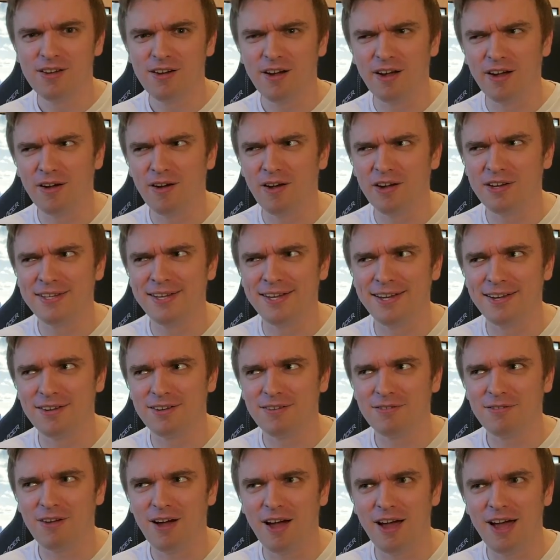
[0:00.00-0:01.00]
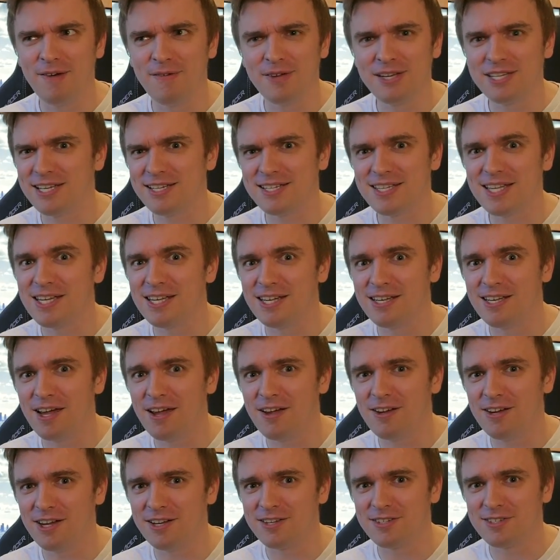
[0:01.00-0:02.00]
I think. I haven't tested it
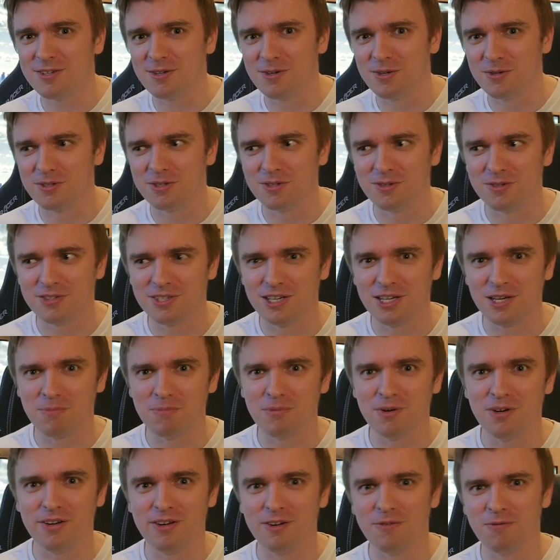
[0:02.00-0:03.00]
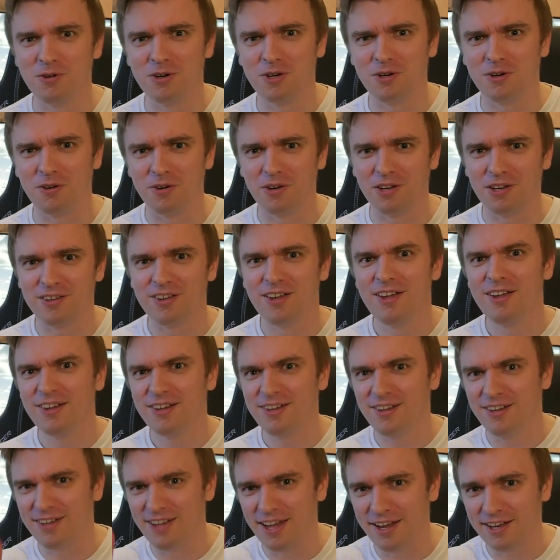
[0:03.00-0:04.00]
yet, so don't take my word on it
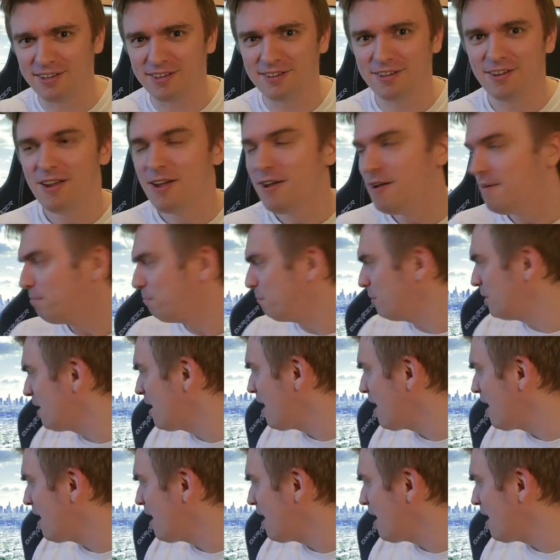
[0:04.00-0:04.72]
yet. But